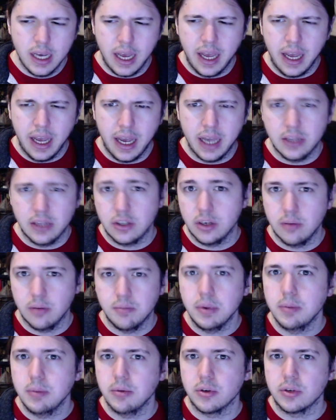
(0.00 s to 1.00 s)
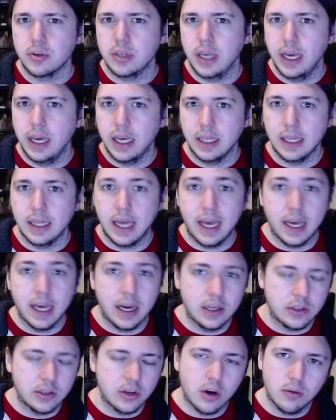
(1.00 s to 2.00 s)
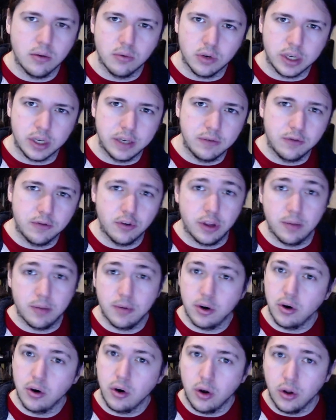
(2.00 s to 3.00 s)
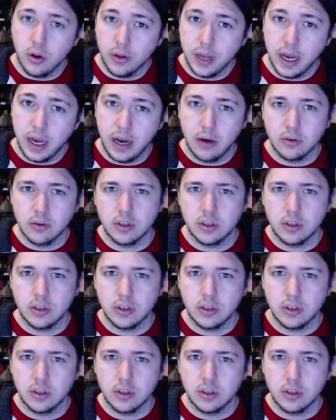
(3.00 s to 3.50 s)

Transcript: And some people are saying the AI is not working for them at all now.